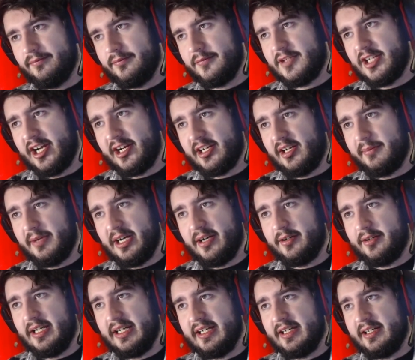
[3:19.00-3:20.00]
talking
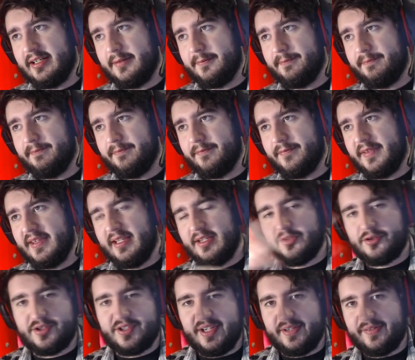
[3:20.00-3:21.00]
about
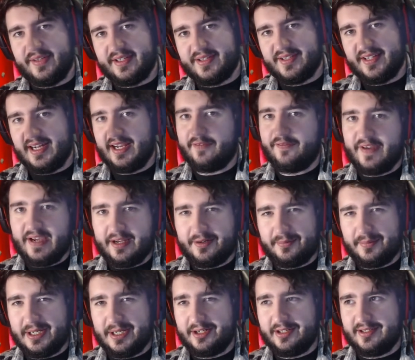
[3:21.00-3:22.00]
interesting things that I found
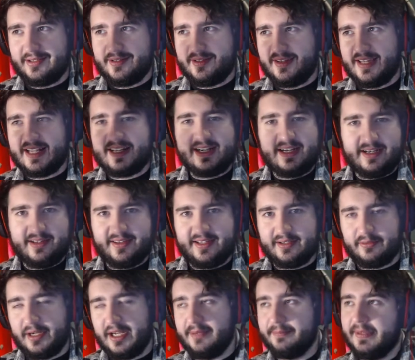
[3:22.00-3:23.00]
about it, that kind of
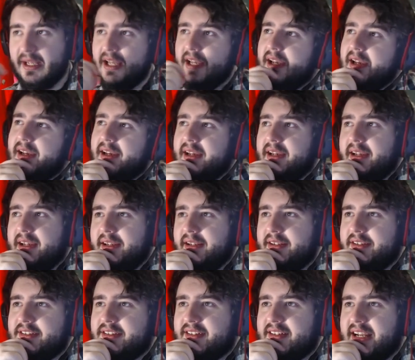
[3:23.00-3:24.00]
thing, right?
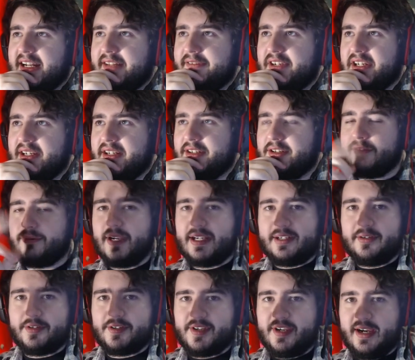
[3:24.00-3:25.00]
Kind of a
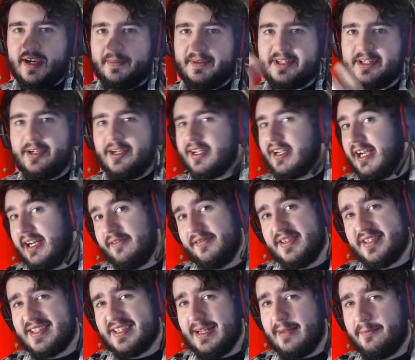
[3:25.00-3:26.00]
director's commentary, kind of in
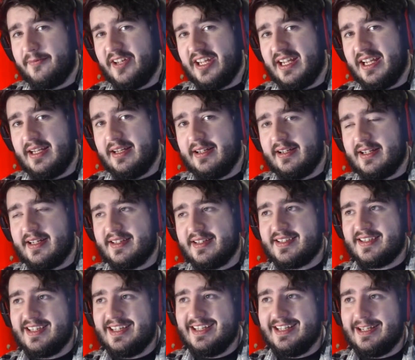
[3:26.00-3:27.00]
the same vein
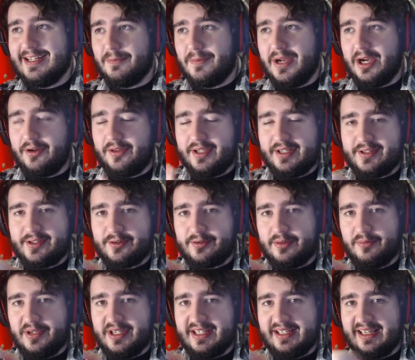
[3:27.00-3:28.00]
as the marathon
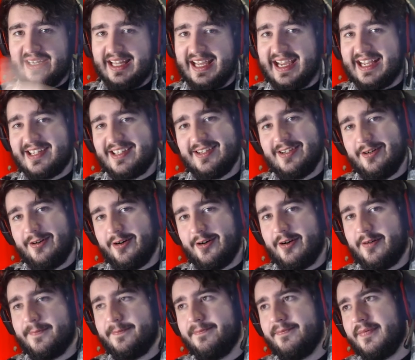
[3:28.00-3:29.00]
stream we did last
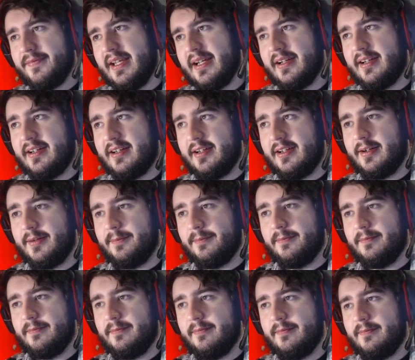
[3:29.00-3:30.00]
year.
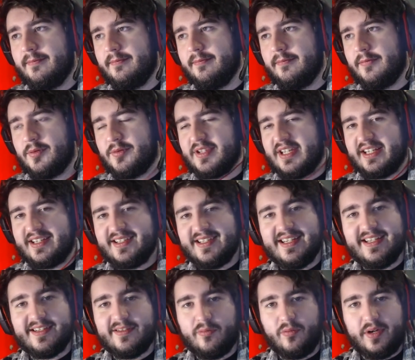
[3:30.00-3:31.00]
It was like
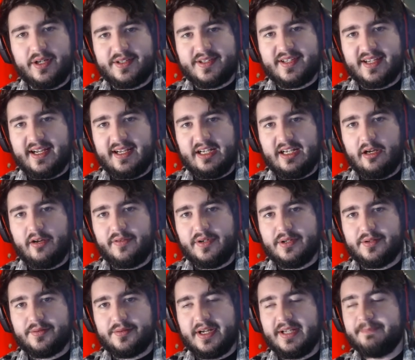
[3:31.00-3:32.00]
season 1 Cyan
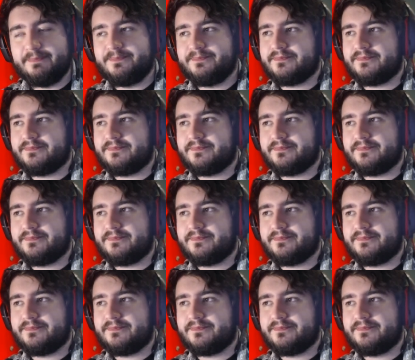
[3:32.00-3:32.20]
interviews, right?